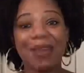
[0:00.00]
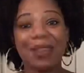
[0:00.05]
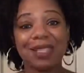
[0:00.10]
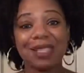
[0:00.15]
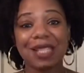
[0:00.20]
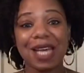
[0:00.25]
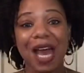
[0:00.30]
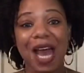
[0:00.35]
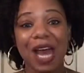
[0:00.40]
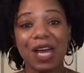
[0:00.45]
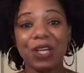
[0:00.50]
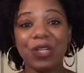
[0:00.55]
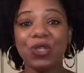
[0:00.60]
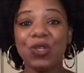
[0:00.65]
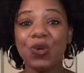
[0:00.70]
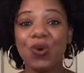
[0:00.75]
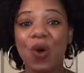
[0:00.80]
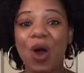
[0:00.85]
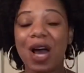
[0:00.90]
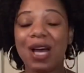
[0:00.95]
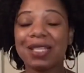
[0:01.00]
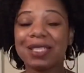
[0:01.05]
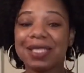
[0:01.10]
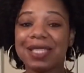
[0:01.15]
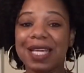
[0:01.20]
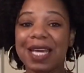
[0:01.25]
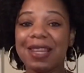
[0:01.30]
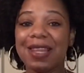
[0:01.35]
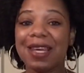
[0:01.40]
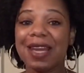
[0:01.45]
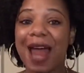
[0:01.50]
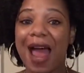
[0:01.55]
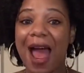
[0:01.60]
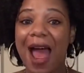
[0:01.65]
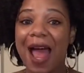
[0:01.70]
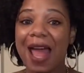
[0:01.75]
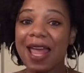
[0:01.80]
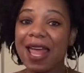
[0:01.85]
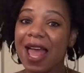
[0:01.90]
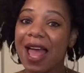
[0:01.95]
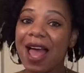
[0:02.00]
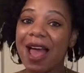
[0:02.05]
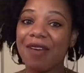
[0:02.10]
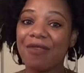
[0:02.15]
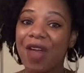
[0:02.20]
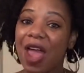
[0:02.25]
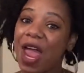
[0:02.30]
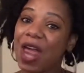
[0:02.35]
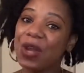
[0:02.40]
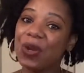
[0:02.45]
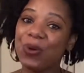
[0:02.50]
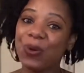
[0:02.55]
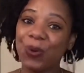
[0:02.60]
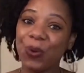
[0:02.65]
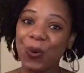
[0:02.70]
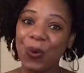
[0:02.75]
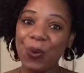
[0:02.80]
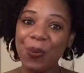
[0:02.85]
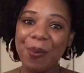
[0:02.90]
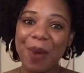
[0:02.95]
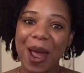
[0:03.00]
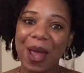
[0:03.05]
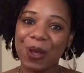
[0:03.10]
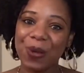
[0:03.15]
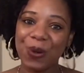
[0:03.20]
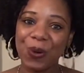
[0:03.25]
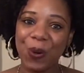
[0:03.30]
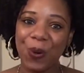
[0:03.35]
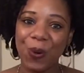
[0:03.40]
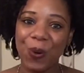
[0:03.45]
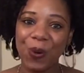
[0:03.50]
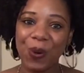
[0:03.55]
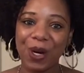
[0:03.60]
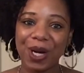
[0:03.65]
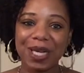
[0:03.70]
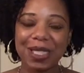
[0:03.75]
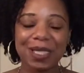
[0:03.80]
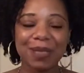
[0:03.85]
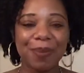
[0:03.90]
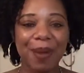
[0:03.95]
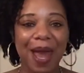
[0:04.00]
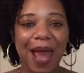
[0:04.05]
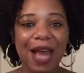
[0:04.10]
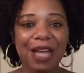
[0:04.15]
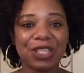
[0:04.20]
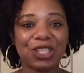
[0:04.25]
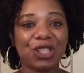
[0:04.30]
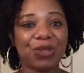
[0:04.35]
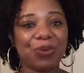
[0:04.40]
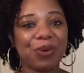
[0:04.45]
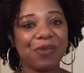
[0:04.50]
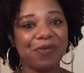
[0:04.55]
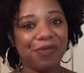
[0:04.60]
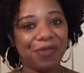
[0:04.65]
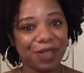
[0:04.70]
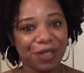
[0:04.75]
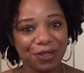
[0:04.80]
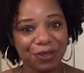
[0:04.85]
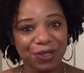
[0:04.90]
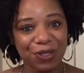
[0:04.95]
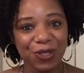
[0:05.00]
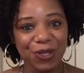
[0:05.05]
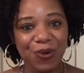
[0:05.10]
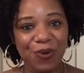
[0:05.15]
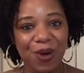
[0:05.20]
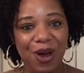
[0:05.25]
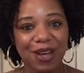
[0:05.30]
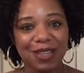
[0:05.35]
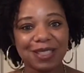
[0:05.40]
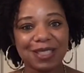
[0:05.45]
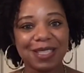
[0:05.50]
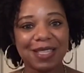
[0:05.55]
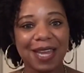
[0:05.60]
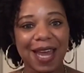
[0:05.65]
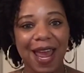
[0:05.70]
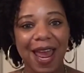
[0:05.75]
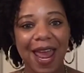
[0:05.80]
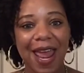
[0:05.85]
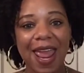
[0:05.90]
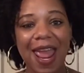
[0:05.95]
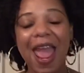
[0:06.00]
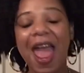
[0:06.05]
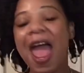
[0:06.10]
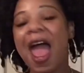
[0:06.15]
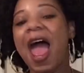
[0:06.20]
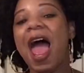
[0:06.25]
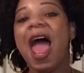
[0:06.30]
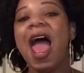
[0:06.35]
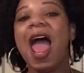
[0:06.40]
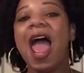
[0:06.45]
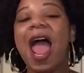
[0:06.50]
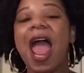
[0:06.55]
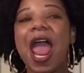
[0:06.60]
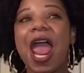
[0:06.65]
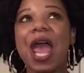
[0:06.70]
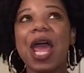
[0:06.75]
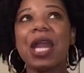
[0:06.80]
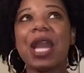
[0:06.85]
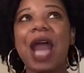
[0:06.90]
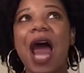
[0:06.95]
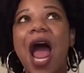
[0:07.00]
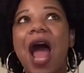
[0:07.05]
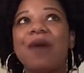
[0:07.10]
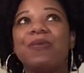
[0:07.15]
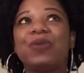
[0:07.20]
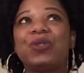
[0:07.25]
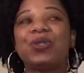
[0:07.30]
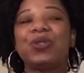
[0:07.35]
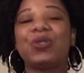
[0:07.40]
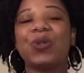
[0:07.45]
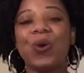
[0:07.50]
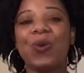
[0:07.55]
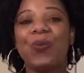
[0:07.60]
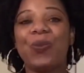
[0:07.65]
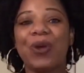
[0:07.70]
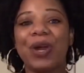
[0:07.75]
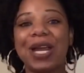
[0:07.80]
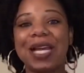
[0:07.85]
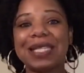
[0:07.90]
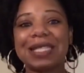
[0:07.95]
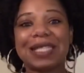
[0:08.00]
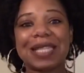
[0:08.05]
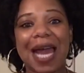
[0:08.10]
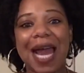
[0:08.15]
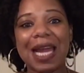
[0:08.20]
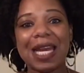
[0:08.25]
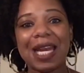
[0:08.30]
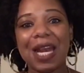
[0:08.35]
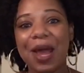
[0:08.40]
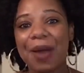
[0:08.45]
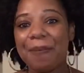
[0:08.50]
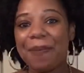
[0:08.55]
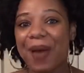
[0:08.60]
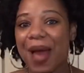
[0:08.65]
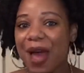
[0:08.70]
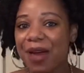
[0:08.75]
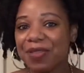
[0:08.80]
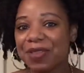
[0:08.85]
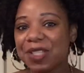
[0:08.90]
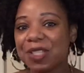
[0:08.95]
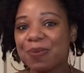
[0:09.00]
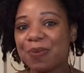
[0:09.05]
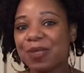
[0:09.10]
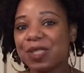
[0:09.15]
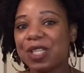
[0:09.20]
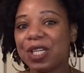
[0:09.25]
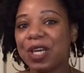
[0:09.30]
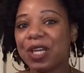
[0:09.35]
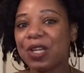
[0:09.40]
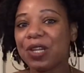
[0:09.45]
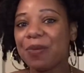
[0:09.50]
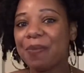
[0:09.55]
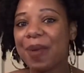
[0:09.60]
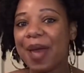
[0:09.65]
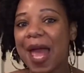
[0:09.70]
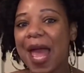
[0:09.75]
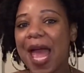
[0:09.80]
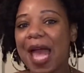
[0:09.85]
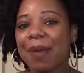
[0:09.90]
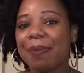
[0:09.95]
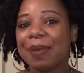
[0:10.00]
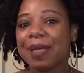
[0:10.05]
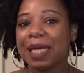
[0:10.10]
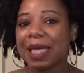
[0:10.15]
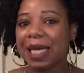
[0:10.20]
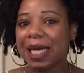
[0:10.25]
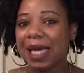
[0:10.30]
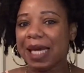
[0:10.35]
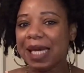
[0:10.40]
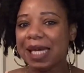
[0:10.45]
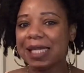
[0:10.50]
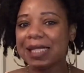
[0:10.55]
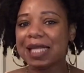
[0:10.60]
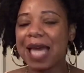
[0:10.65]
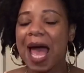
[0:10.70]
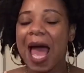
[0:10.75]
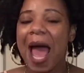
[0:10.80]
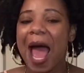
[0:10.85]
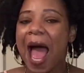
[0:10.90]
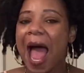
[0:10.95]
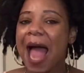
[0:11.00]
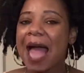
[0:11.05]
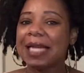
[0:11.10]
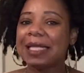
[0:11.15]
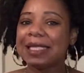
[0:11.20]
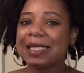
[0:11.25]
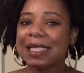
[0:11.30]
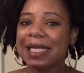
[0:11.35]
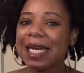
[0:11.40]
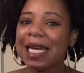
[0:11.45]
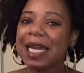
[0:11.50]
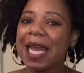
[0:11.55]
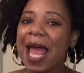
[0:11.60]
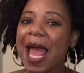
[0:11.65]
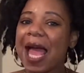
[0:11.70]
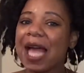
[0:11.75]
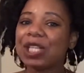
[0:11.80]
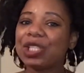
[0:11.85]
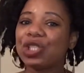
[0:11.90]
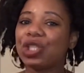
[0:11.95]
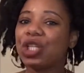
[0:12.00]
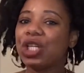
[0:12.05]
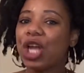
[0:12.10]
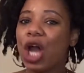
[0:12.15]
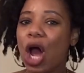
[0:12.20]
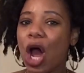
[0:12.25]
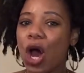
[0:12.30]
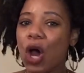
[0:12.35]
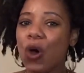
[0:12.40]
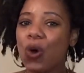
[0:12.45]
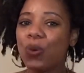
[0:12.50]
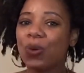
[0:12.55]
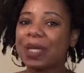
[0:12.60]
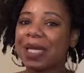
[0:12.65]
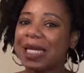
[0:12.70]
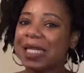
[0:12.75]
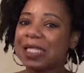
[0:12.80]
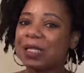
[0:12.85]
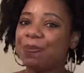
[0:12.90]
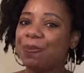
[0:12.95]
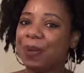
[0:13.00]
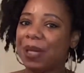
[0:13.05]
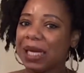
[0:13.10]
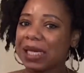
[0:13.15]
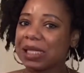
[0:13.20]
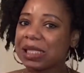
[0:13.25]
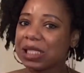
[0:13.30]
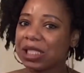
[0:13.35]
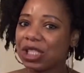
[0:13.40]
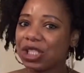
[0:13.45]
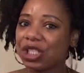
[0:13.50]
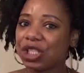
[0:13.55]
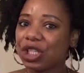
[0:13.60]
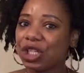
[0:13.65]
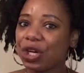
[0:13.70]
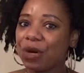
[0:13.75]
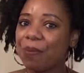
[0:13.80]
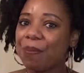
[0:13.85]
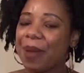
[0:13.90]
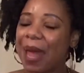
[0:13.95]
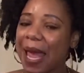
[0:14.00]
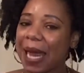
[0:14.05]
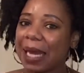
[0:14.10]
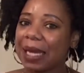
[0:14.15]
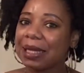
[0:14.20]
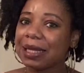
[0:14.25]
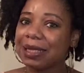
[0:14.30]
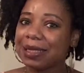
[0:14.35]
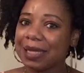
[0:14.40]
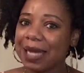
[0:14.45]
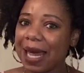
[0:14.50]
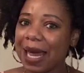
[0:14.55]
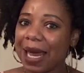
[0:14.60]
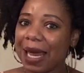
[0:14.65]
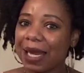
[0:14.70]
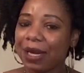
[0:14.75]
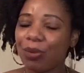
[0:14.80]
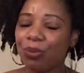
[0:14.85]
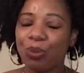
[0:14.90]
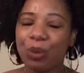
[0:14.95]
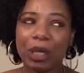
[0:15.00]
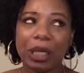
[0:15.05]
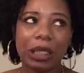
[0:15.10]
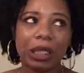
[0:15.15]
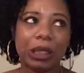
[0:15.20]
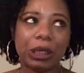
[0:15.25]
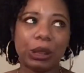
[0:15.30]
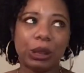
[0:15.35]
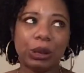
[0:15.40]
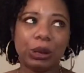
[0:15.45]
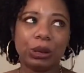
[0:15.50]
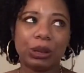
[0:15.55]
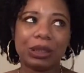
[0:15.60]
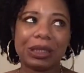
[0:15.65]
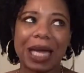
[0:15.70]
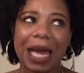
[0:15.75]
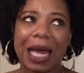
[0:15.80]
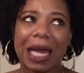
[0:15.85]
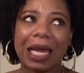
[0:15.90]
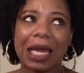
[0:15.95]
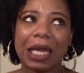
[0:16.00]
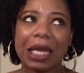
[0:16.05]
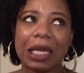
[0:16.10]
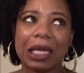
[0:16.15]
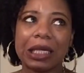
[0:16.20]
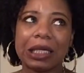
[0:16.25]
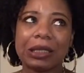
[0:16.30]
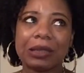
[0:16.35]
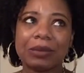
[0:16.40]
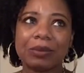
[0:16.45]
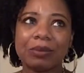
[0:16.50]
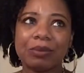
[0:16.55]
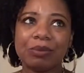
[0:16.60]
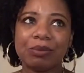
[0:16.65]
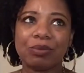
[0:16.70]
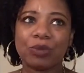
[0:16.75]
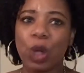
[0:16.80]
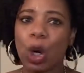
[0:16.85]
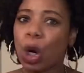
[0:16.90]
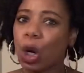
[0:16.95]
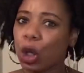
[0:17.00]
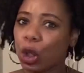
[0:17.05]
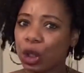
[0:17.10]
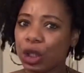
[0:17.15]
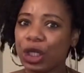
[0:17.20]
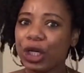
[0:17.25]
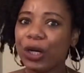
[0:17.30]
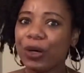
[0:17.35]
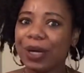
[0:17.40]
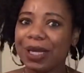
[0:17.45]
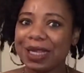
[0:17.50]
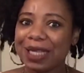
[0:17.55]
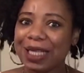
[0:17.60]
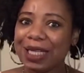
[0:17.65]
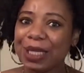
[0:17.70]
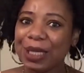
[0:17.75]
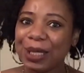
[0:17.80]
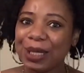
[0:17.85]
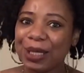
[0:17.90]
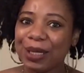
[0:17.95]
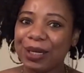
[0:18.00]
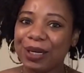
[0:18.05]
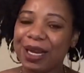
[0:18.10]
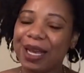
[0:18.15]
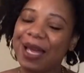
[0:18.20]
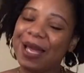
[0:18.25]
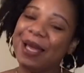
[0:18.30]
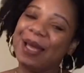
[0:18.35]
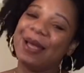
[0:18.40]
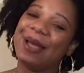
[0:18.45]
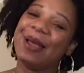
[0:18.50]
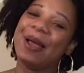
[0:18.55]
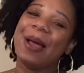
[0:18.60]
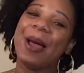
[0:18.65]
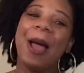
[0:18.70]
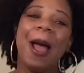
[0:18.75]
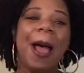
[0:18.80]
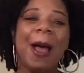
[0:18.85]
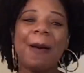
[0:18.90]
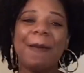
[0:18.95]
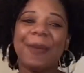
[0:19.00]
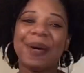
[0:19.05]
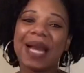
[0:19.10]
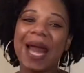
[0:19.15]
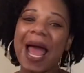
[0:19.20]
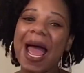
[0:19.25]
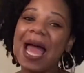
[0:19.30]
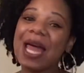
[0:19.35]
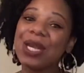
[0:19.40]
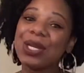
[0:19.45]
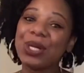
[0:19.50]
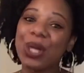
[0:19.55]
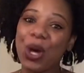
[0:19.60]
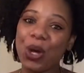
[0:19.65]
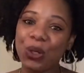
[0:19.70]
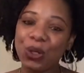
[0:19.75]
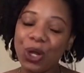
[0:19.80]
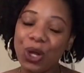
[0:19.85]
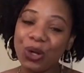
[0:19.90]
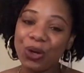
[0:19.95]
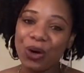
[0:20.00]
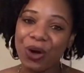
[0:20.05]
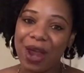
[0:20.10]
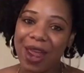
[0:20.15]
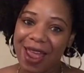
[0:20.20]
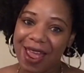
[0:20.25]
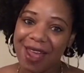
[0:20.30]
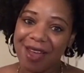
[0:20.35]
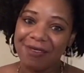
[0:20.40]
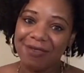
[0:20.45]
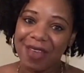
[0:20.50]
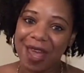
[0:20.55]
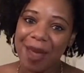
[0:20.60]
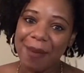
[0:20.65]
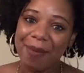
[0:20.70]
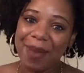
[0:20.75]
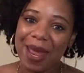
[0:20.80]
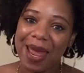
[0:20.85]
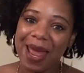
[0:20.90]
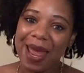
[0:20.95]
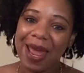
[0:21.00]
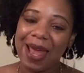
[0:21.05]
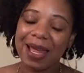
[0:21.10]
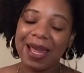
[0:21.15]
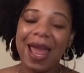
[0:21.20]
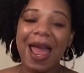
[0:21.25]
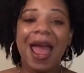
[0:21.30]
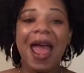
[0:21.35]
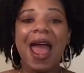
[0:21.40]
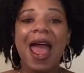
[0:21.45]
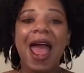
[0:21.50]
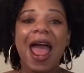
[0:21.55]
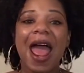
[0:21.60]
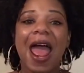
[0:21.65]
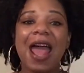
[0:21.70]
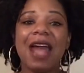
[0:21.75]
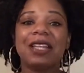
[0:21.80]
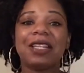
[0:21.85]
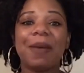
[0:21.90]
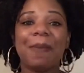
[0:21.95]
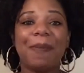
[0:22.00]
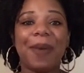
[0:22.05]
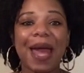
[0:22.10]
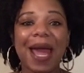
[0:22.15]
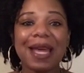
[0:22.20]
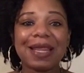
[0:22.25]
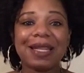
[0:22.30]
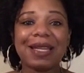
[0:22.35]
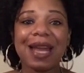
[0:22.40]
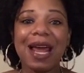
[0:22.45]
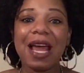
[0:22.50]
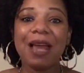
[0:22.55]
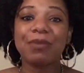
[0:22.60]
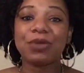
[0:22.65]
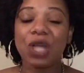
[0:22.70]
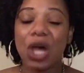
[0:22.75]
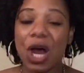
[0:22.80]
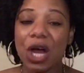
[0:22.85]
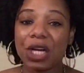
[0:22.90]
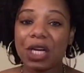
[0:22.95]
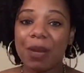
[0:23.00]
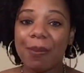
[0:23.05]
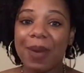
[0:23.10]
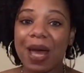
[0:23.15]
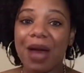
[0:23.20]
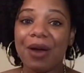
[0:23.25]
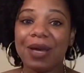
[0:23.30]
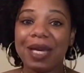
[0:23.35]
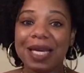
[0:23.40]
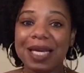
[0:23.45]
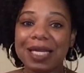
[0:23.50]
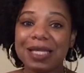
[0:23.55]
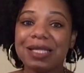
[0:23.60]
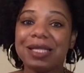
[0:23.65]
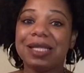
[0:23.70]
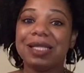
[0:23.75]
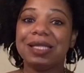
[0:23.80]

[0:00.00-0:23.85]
the title, you all see that I have a new Michael Kors bag to reveal to you all today. And I'm super excited about this particular bag because I did actually own its big sister back in the day. Earlier in the year, but I no longer have that bag. And the bag that I am talking about is the